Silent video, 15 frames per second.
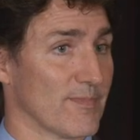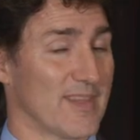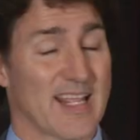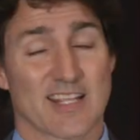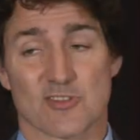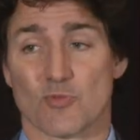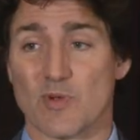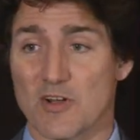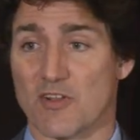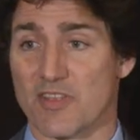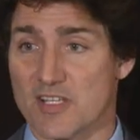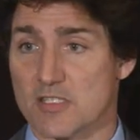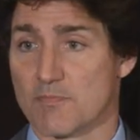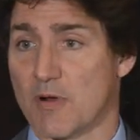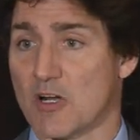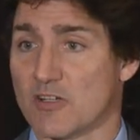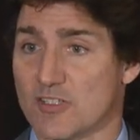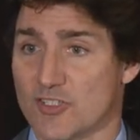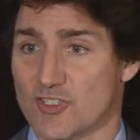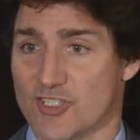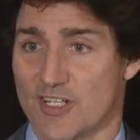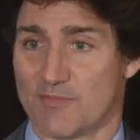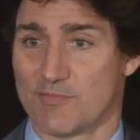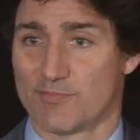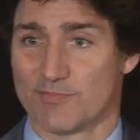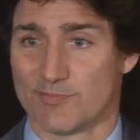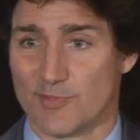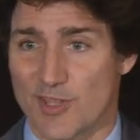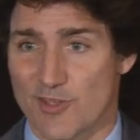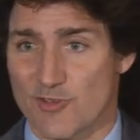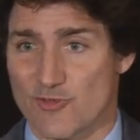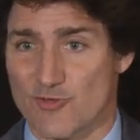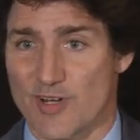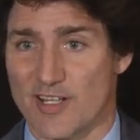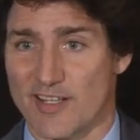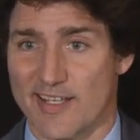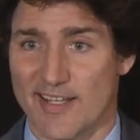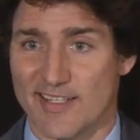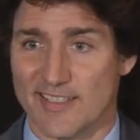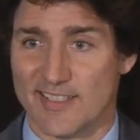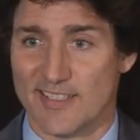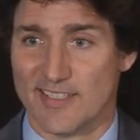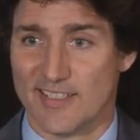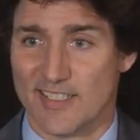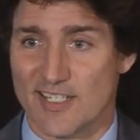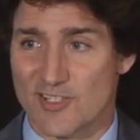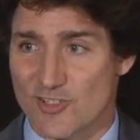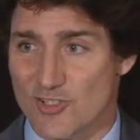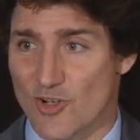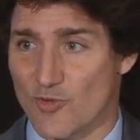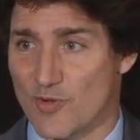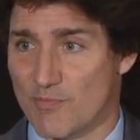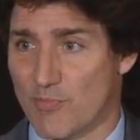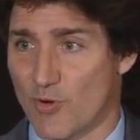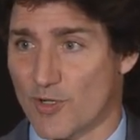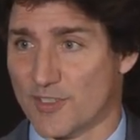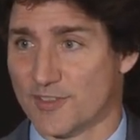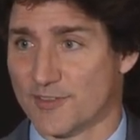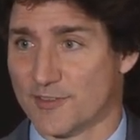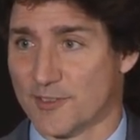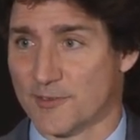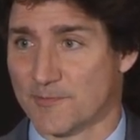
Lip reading: That's where this partnership with Australia is so important.